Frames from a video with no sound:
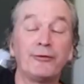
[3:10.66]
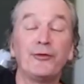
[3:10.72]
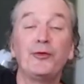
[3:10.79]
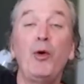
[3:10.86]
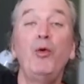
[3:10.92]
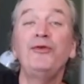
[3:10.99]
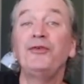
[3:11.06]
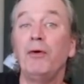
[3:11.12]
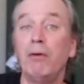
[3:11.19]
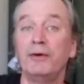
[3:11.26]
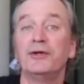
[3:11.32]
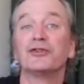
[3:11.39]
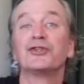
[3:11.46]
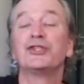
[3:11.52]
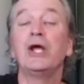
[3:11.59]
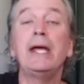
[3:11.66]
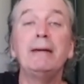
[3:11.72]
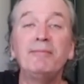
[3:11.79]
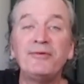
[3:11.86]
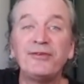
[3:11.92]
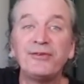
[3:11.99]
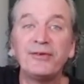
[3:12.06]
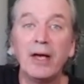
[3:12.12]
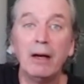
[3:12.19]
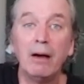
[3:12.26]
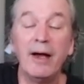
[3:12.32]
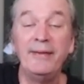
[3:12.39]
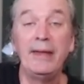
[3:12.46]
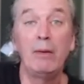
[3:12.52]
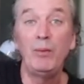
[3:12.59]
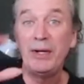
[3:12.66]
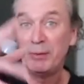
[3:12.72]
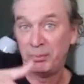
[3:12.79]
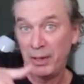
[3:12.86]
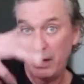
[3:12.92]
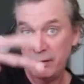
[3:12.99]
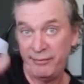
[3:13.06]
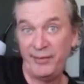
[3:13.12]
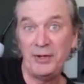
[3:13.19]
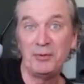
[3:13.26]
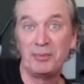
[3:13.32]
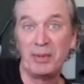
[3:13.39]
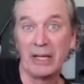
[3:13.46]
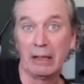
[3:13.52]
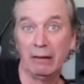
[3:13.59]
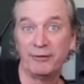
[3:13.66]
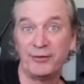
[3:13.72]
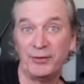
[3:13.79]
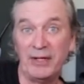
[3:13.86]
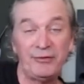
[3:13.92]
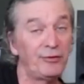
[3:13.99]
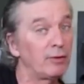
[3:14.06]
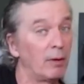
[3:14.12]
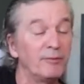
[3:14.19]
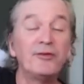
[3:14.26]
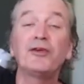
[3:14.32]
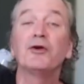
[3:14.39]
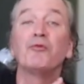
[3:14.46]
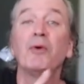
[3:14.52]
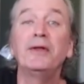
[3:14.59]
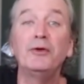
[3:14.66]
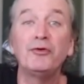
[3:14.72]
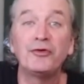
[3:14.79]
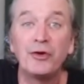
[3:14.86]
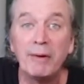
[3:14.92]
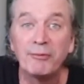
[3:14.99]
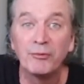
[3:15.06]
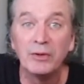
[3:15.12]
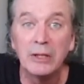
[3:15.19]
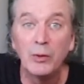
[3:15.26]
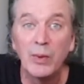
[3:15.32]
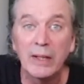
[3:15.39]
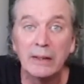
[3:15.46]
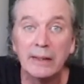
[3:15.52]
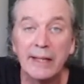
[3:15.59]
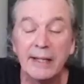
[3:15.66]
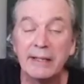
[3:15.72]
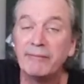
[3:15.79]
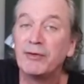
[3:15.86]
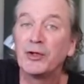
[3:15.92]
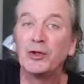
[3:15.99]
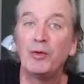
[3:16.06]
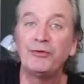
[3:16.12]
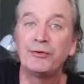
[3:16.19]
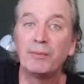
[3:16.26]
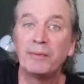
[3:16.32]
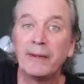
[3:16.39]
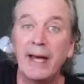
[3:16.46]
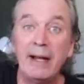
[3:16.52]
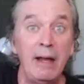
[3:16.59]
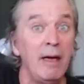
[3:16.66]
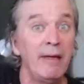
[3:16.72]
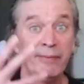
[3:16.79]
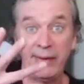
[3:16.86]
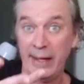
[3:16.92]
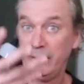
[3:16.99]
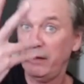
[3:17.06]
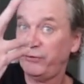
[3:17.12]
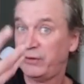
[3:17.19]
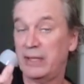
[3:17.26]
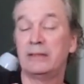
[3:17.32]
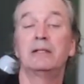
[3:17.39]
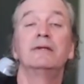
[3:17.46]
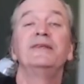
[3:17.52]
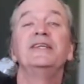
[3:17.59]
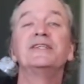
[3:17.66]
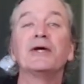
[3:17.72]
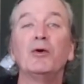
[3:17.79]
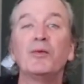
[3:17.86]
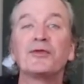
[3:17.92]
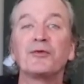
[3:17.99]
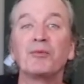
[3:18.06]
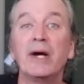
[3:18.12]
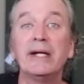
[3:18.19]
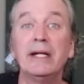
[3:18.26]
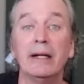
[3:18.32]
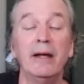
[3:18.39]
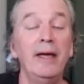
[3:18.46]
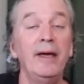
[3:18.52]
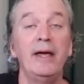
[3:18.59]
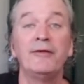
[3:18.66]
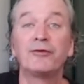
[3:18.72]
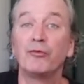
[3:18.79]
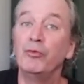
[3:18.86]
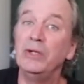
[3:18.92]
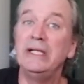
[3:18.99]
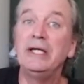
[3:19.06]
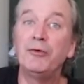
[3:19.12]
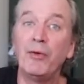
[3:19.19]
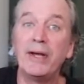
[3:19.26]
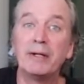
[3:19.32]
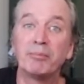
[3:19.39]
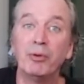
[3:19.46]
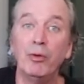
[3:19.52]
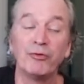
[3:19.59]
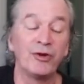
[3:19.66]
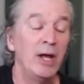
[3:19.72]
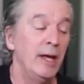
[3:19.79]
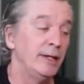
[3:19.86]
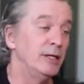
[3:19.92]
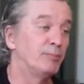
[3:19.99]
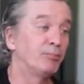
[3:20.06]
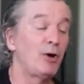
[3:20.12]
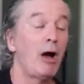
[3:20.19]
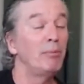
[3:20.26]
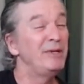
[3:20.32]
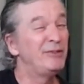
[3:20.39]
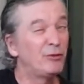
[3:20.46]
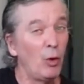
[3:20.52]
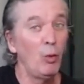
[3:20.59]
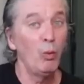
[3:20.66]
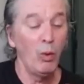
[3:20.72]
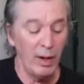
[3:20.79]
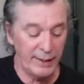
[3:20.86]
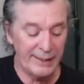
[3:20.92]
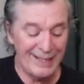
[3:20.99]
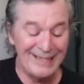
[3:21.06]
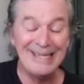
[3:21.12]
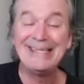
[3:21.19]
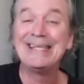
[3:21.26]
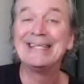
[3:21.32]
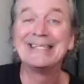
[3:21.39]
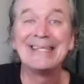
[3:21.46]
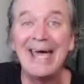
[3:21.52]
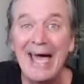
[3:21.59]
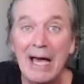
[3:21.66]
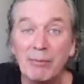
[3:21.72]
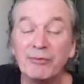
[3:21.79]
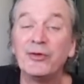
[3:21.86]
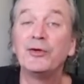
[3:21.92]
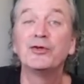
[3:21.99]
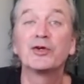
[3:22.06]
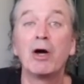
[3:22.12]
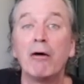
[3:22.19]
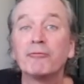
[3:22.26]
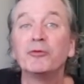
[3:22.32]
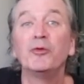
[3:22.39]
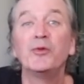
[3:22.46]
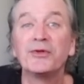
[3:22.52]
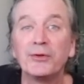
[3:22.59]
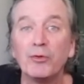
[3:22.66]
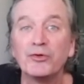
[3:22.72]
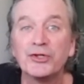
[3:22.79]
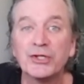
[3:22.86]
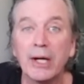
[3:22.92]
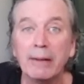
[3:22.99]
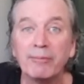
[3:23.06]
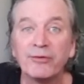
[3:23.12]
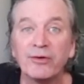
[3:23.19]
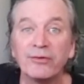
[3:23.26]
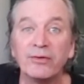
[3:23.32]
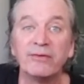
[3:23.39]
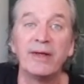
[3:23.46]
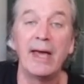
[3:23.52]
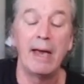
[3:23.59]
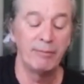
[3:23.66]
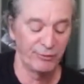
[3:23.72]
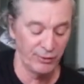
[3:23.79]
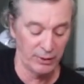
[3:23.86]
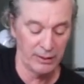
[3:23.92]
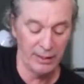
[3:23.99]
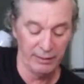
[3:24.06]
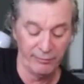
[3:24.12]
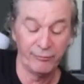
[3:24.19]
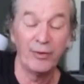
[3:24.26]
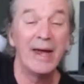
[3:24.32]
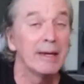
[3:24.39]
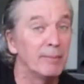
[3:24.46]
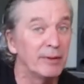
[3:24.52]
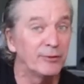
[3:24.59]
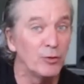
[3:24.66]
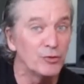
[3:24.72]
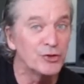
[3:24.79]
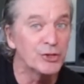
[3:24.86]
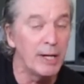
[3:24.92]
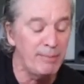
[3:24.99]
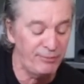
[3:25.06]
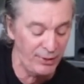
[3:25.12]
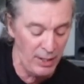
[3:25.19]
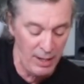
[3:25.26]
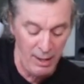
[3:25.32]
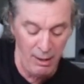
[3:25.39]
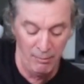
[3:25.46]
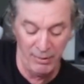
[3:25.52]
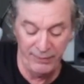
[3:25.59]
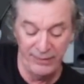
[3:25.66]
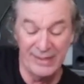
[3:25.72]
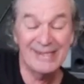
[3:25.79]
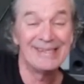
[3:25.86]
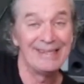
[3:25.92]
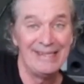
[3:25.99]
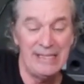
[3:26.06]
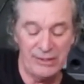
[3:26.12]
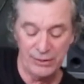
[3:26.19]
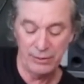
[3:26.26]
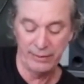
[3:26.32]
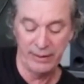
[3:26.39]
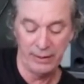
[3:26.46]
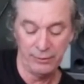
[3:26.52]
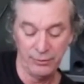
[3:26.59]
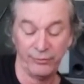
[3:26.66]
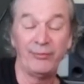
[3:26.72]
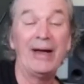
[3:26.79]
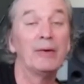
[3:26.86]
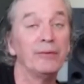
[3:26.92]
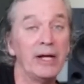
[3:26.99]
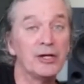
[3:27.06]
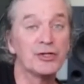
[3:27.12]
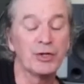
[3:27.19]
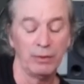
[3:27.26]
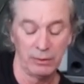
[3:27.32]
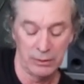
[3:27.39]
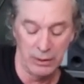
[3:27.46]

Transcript: so those are your shapes, and then we apply the finger picking. So I'm just going to run those shapes really quickly again, give you a close-up of that, then let's get to the detail with the right hand. It's a really great approach. You probably don't want to get into the tab until you're comfortable with those shapes, because the tab is going to kind of fragment those shapes, but these are your foundation, I'll